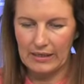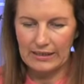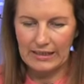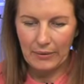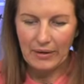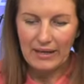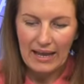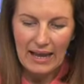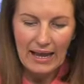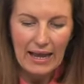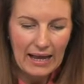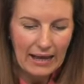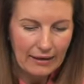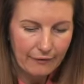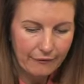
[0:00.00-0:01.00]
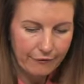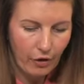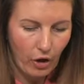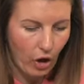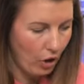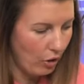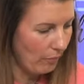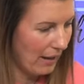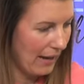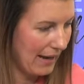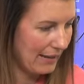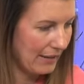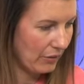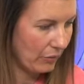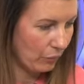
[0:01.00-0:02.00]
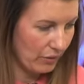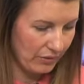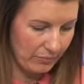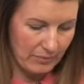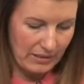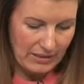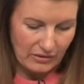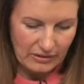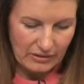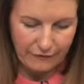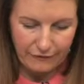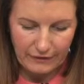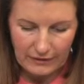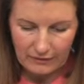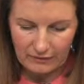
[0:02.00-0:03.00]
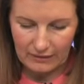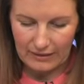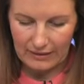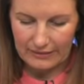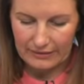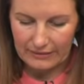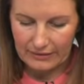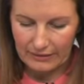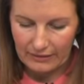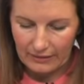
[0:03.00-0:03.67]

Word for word: Now I have all mine with me because I feel like,